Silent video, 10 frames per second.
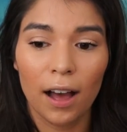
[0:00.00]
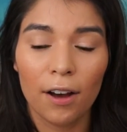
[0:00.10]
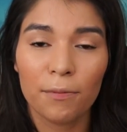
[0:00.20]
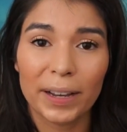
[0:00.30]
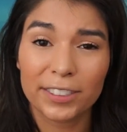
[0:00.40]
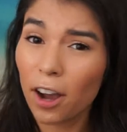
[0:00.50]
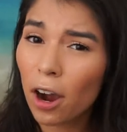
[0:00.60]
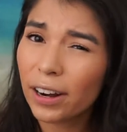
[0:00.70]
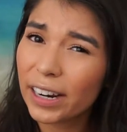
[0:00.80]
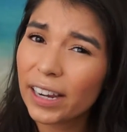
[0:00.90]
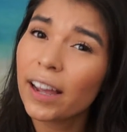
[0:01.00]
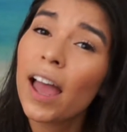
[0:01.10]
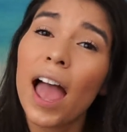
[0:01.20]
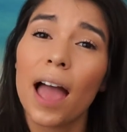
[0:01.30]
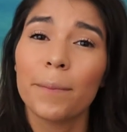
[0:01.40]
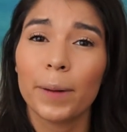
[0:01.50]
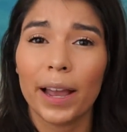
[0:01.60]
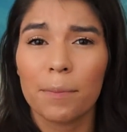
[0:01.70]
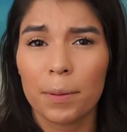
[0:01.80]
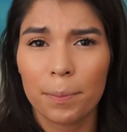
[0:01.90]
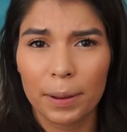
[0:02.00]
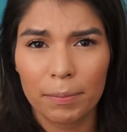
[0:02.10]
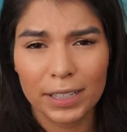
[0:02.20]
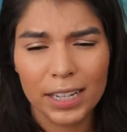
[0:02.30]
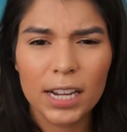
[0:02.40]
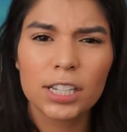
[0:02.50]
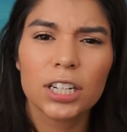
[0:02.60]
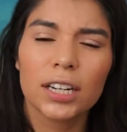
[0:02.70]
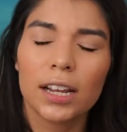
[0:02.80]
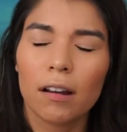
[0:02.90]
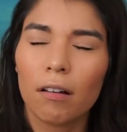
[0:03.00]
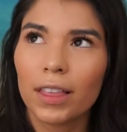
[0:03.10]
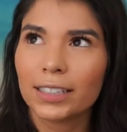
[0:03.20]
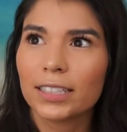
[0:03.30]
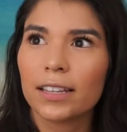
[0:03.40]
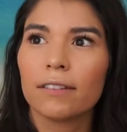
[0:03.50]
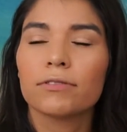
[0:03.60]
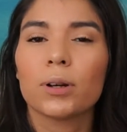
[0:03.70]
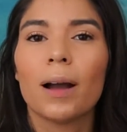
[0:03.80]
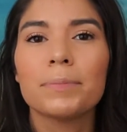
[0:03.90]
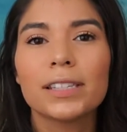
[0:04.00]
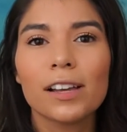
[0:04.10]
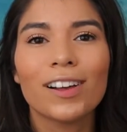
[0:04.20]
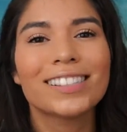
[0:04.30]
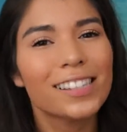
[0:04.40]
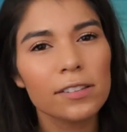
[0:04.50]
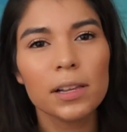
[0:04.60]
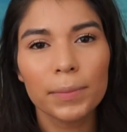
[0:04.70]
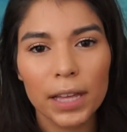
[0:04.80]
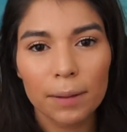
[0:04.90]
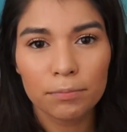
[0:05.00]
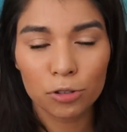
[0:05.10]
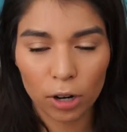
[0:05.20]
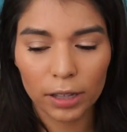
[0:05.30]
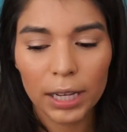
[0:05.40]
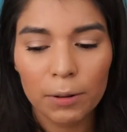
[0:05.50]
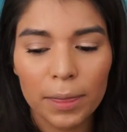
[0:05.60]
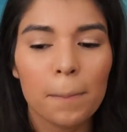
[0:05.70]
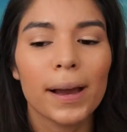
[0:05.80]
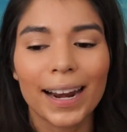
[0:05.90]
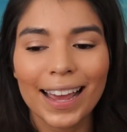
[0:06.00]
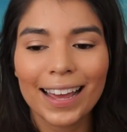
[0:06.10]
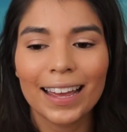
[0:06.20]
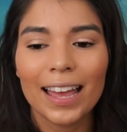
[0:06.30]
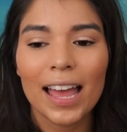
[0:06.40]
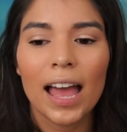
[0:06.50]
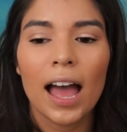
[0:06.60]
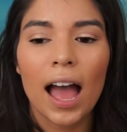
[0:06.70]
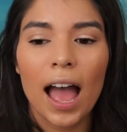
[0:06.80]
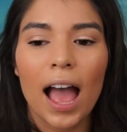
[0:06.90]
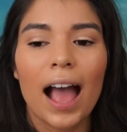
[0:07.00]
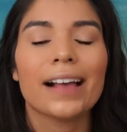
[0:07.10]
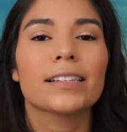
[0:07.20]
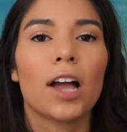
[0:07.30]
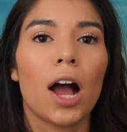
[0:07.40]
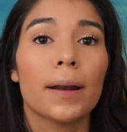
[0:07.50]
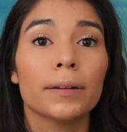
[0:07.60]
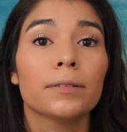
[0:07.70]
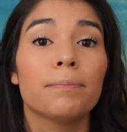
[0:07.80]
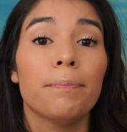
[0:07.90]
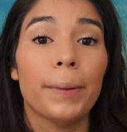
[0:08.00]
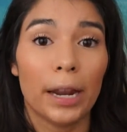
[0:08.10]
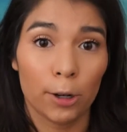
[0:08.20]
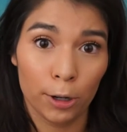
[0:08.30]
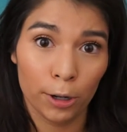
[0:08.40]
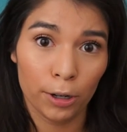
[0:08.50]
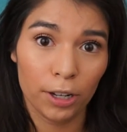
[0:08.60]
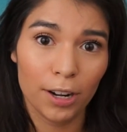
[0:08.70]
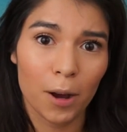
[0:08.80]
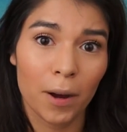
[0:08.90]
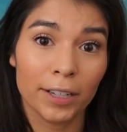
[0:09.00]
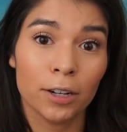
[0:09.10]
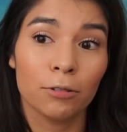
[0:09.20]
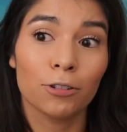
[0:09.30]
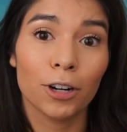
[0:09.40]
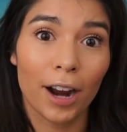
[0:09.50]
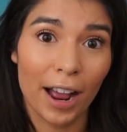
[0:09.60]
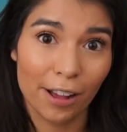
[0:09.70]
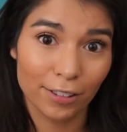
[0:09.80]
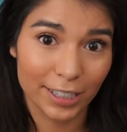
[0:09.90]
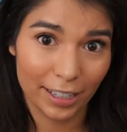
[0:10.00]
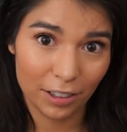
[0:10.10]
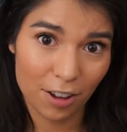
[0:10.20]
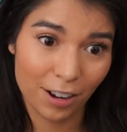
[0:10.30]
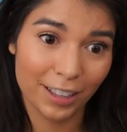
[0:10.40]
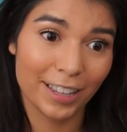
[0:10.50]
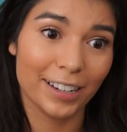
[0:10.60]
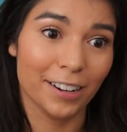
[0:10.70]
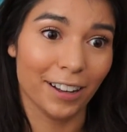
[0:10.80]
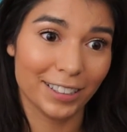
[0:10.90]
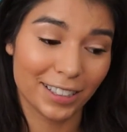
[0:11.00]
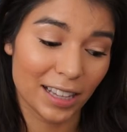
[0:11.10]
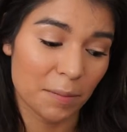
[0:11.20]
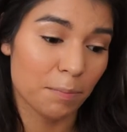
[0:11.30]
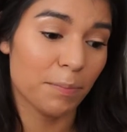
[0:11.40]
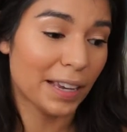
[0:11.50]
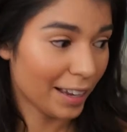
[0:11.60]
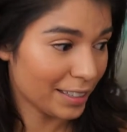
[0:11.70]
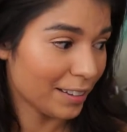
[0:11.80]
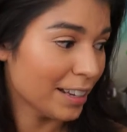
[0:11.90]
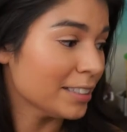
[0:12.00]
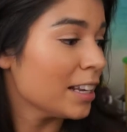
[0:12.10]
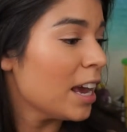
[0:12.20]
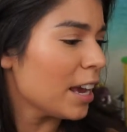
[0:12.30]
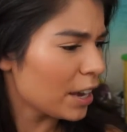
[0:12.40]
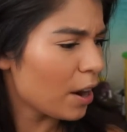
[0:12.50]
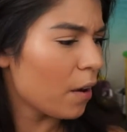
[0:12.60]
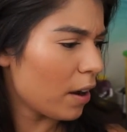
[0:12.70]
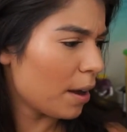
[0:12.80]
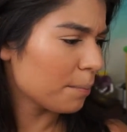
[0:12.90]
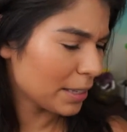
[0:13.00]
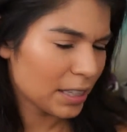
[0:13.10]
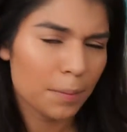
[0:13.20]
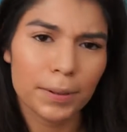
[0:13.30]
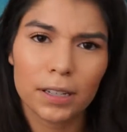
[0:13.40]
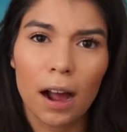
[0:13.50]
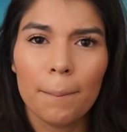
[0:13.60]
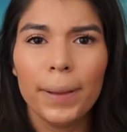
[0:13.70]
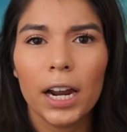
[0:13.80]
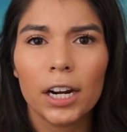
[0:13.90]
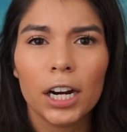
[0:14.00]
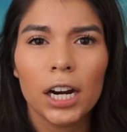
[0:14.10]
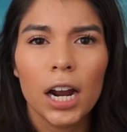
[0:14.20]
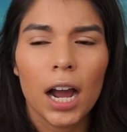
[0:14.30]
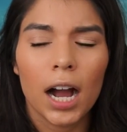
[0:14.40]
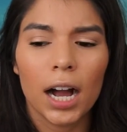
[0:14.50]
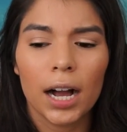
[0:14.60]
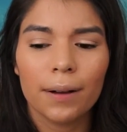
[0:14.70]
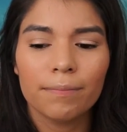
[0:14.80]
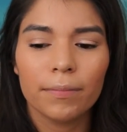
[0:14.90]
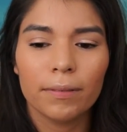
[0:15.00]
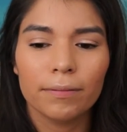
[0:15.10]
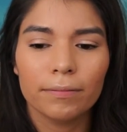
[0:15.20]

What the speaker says: of my scarring and my hyperpigmentation and all that stuff. So it's still something I'm struggling with, but it has gotten better. You know, I don't cry all night long and then not sleep because of this. You know, my sleep has gotten better. I